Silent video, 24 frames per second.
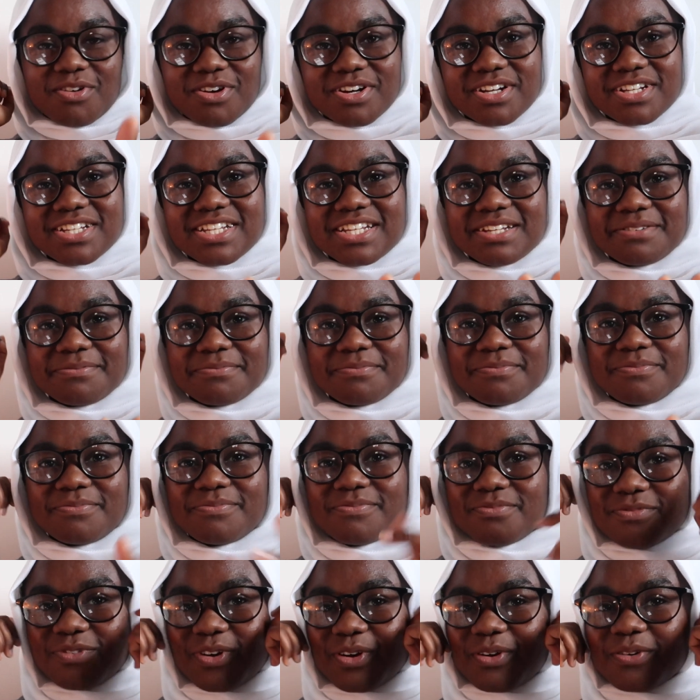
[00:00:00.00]
already
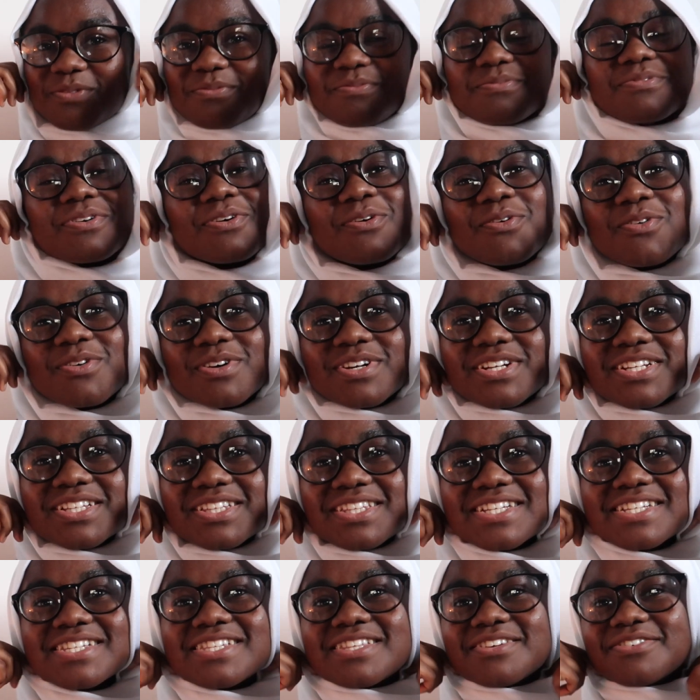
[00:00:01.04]
recorded
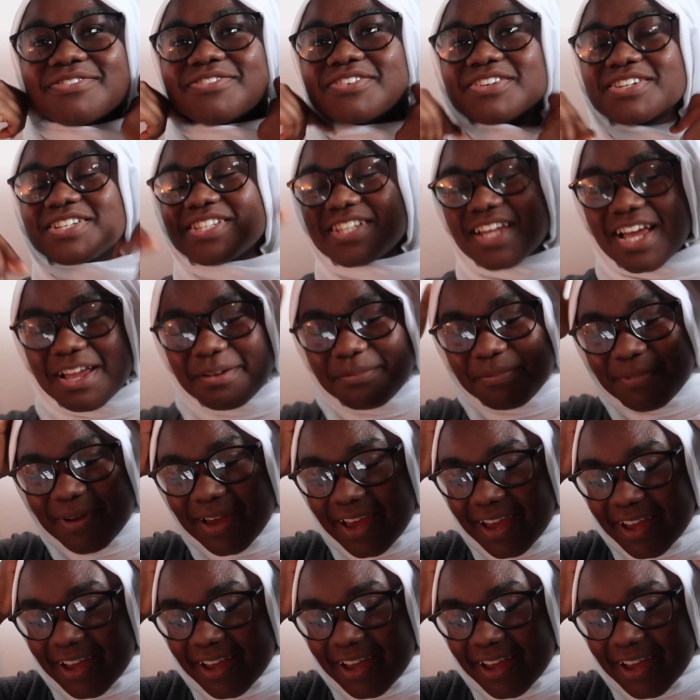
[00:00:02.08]
this the first time